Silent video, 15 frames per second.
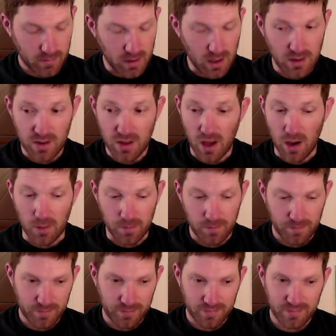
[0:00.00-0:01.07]
So
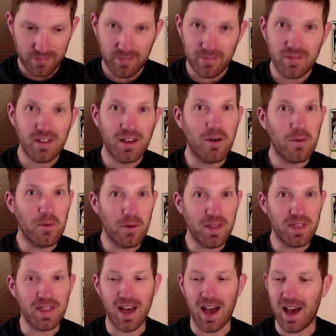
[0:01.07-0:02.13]

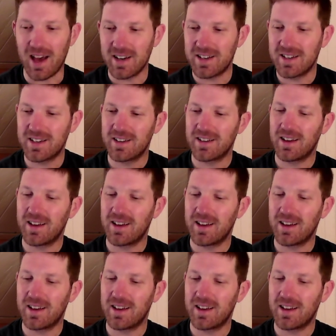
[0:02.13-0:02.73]
with that,